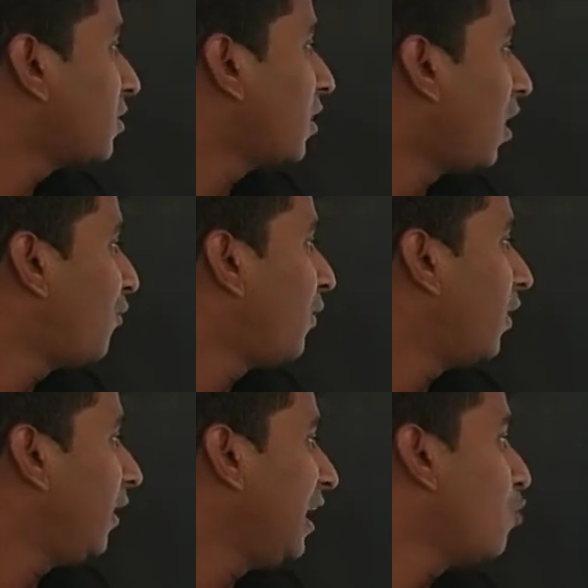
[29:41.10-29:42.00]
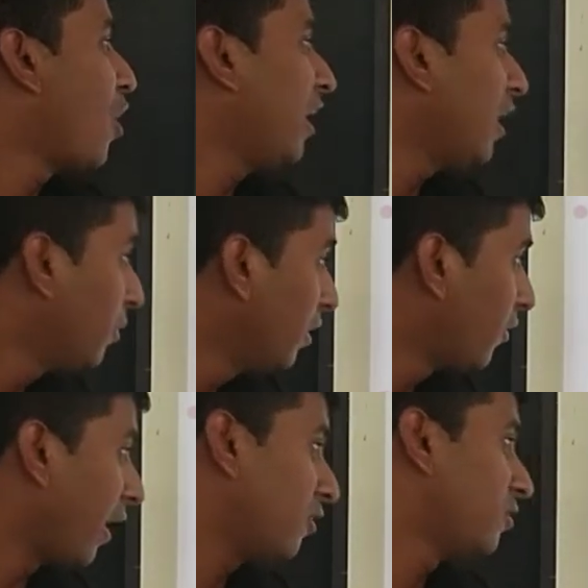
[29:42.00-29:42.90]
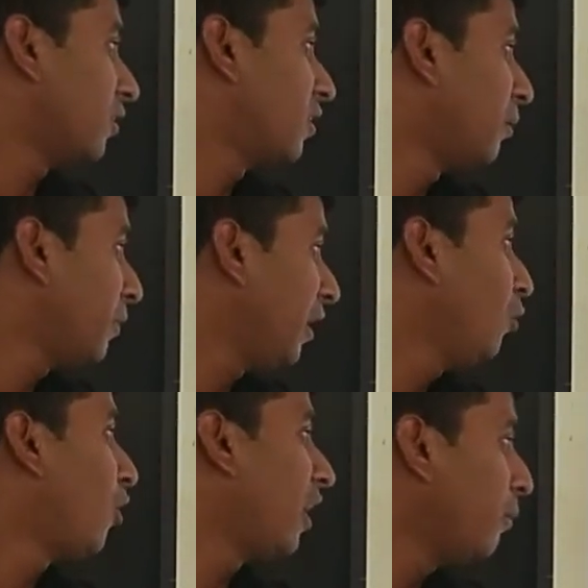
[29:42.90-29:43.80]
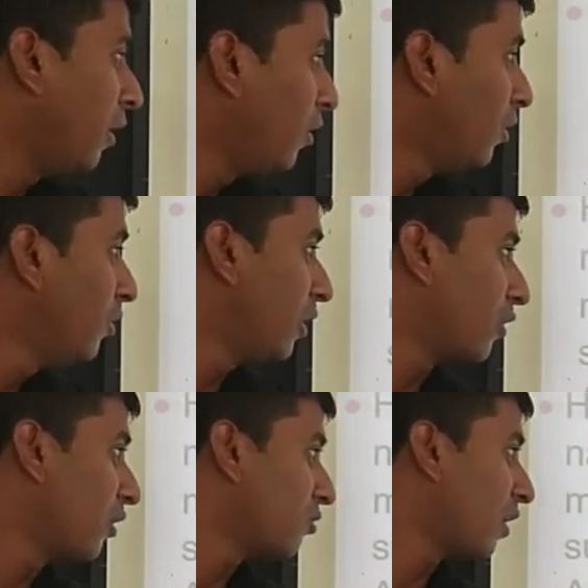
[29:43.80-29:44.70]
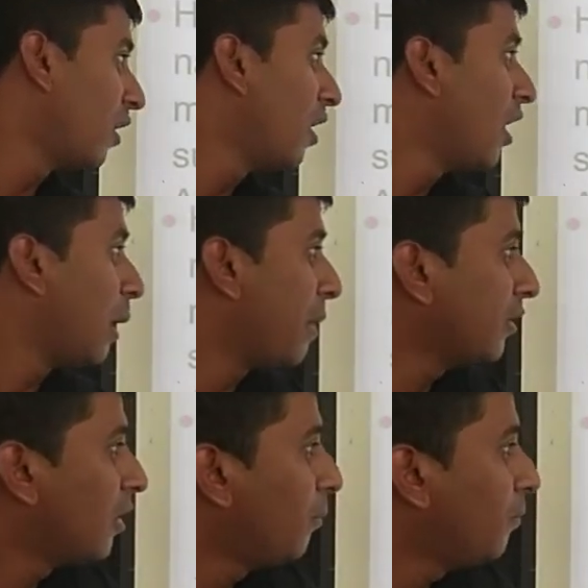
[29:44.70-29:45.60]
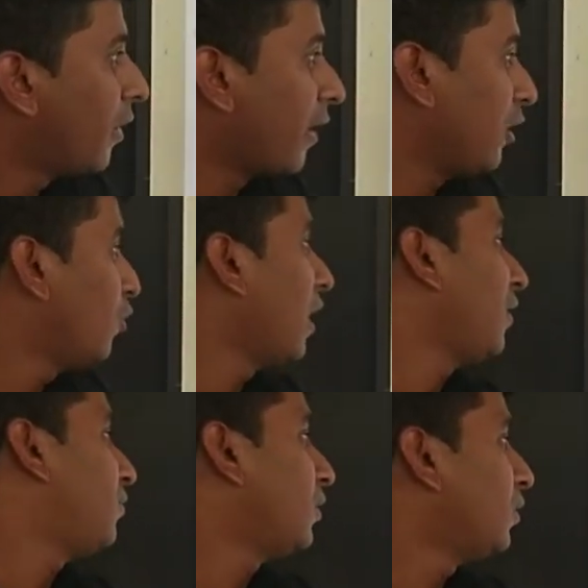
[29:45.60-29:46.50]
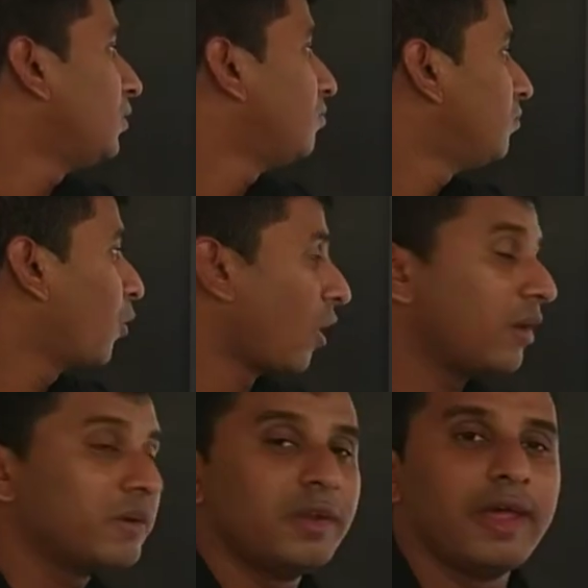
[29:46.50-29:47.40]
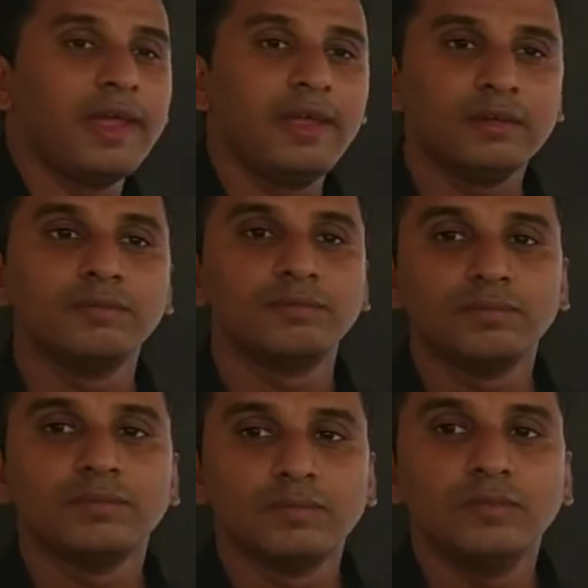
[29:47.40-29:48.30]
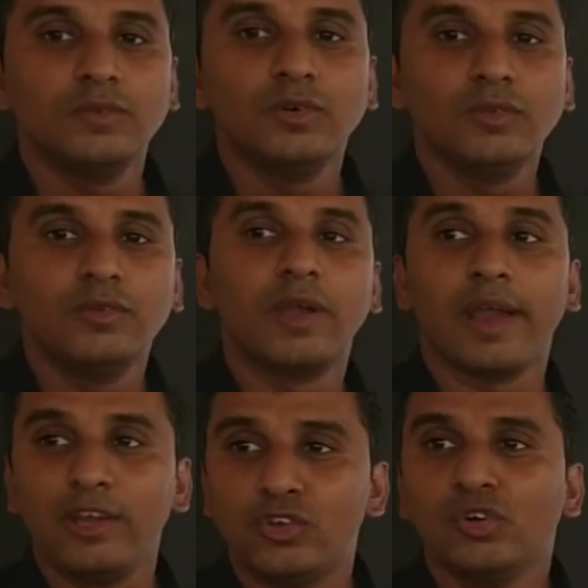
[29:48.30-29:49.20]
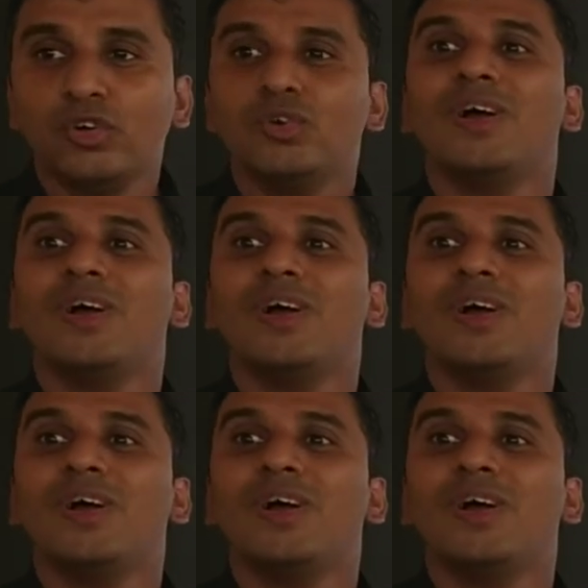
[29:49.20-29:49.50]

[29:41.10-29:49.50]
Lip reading: of inviolable rights. The term inviolable, we have to understand. Among them, the right to life. You cannot deny the right to